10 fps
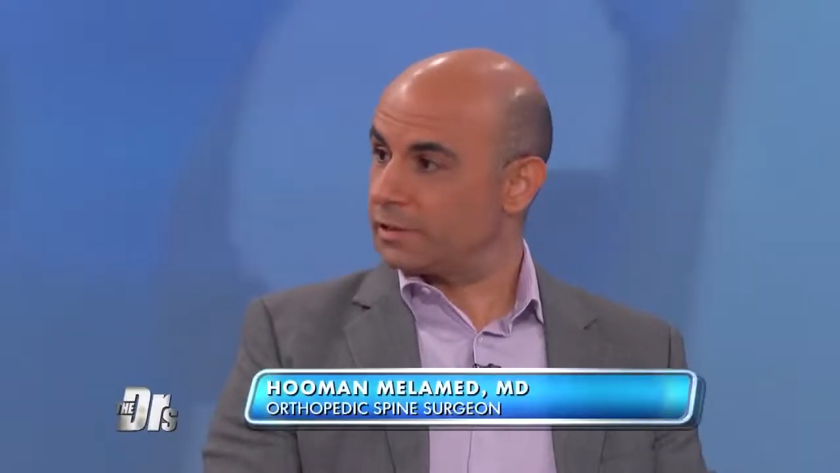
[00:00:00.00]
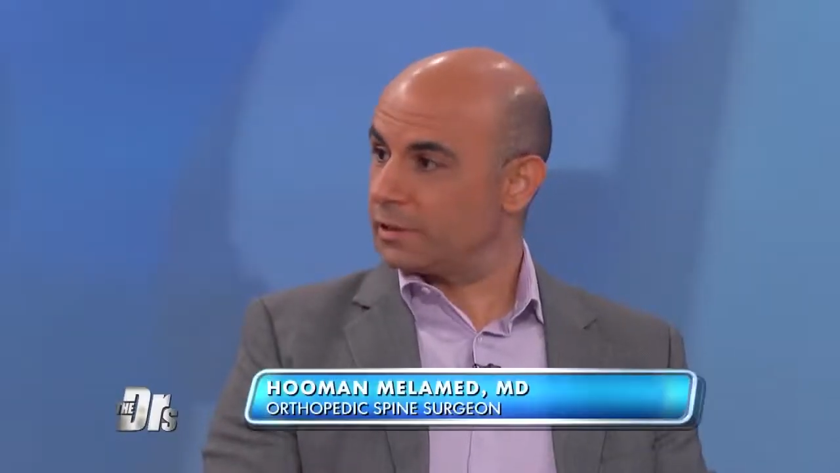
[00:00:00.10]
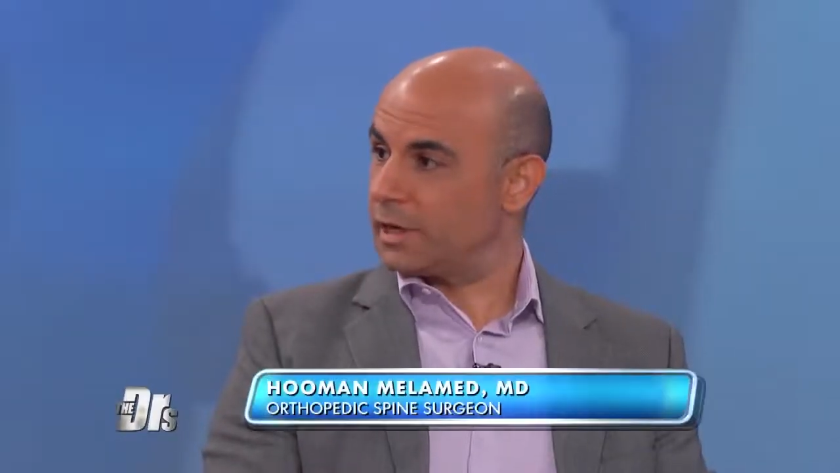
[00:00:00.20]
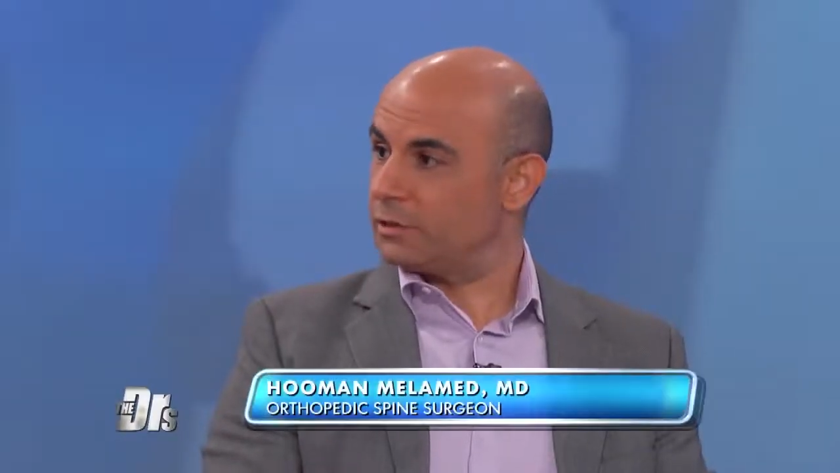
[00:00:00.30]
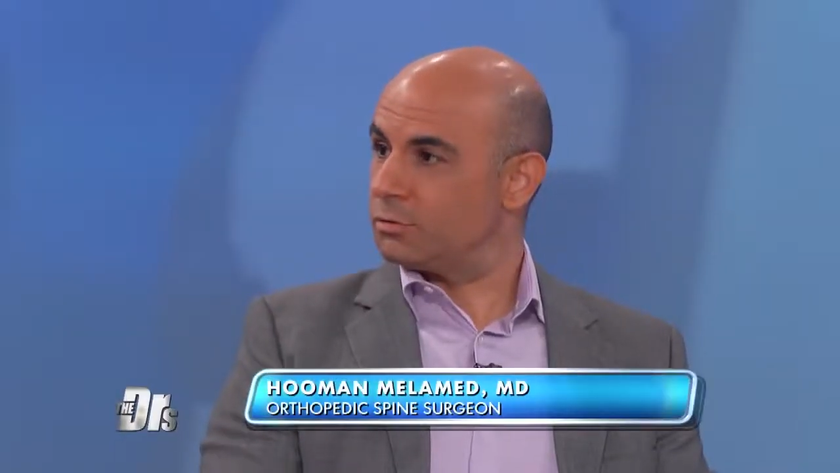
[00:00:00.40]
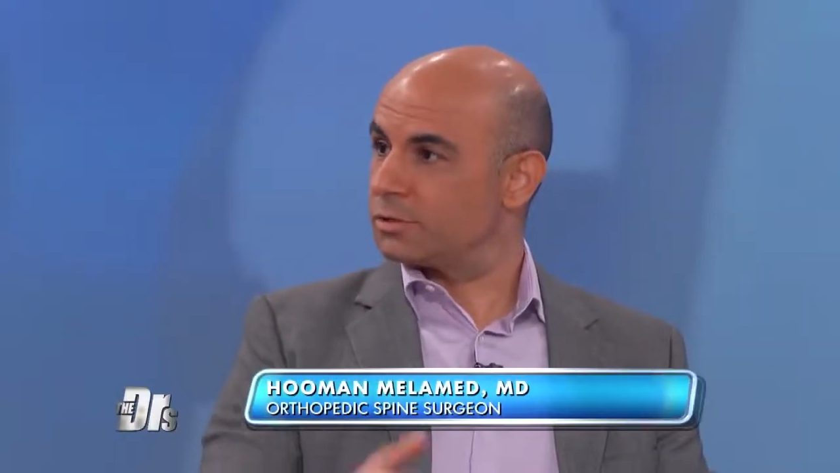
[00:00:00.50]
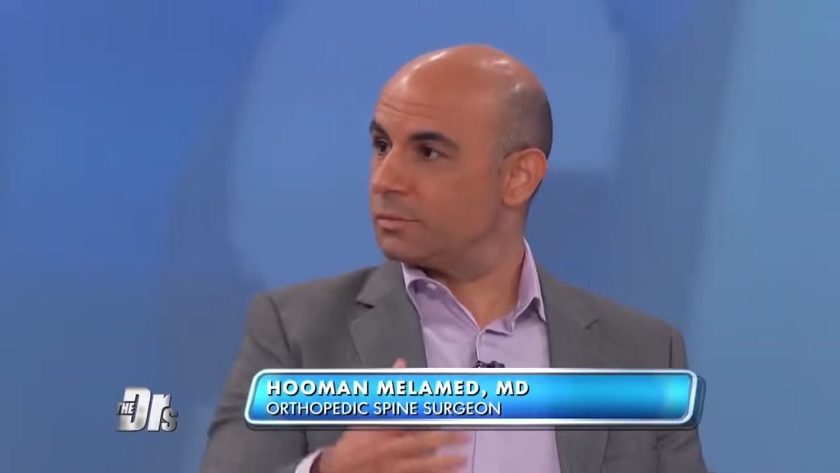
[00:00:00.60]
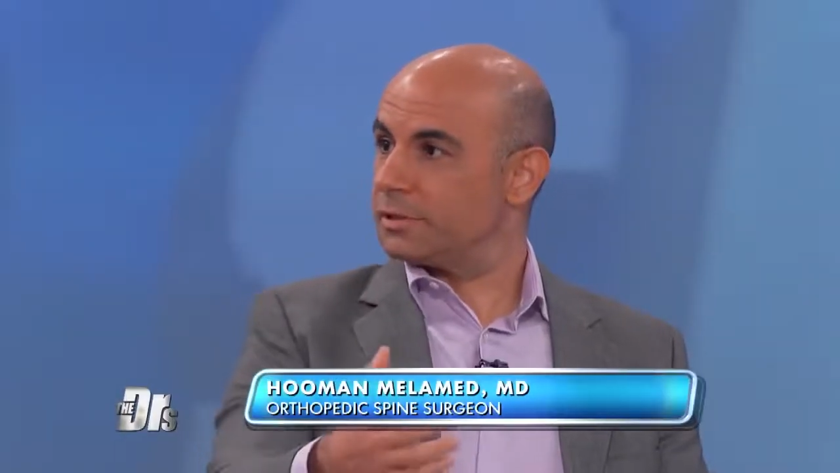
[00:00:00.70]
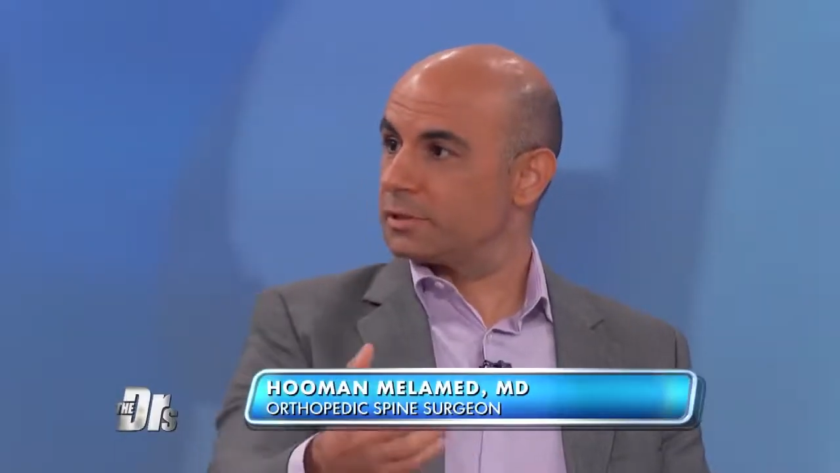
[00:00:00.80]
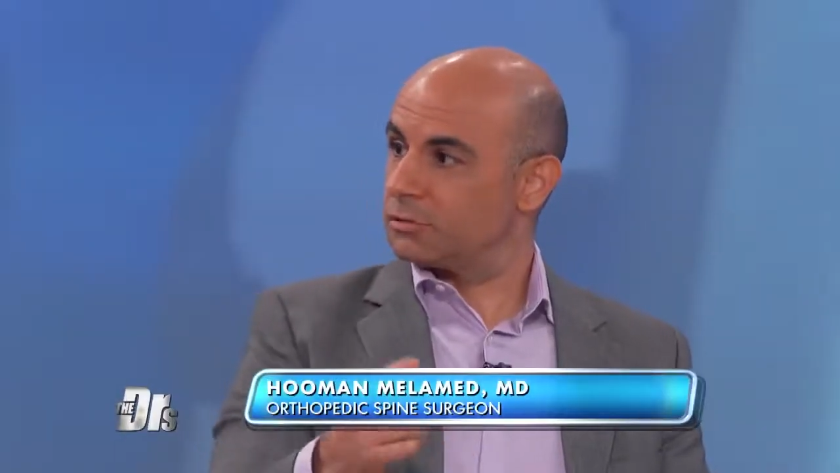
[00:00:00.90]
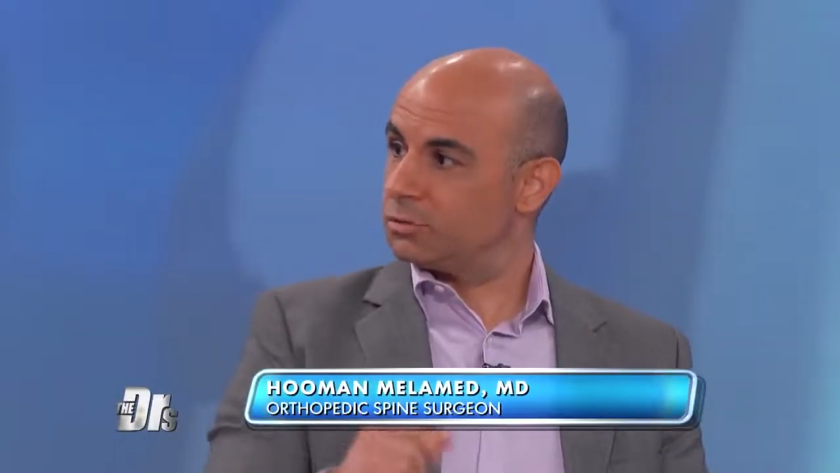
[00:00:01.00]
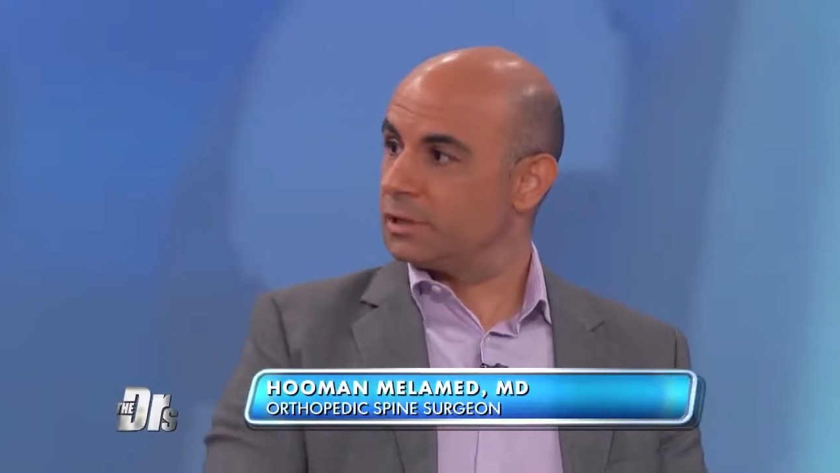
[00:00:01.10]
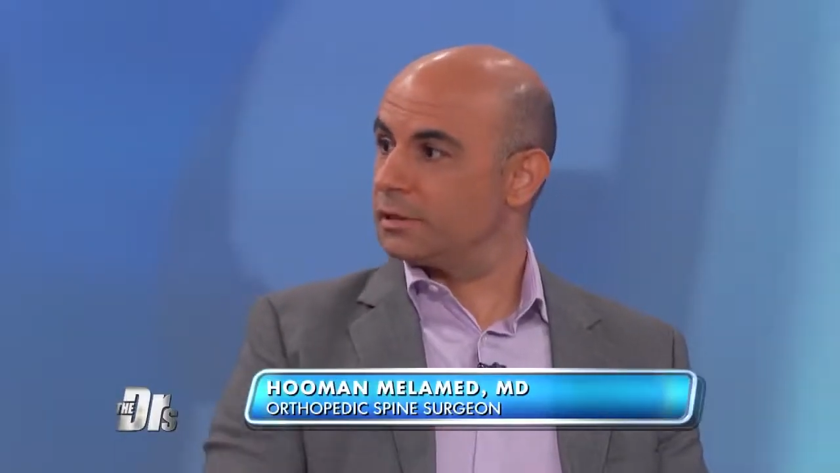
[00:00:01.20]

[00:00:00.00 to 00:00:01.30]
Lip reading: It's like, how do you know somebody's a good